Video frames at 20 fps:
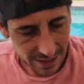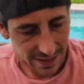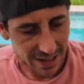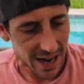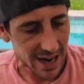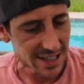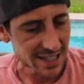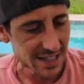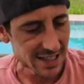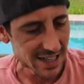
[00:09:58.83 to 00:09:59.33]

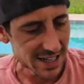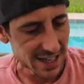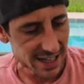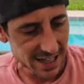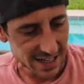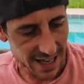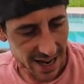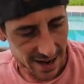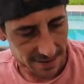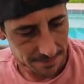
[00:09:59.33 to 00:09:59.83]
Guys, I did
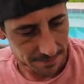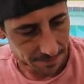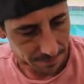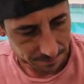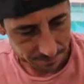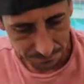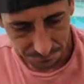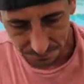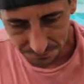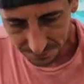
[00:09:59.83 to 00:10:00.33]
it again.
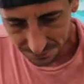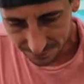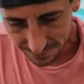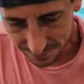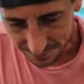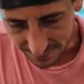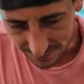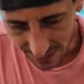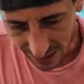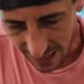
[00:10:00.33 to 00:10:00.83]

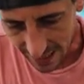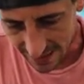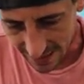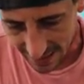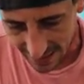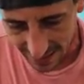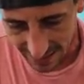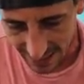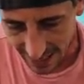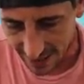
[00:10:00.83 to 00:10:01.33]
I
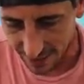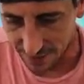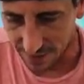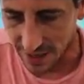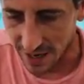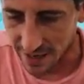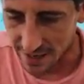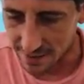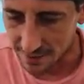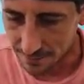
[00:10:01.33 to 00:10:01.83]
did it again on
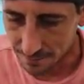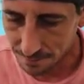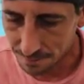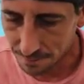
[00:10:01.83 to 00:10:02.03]
9.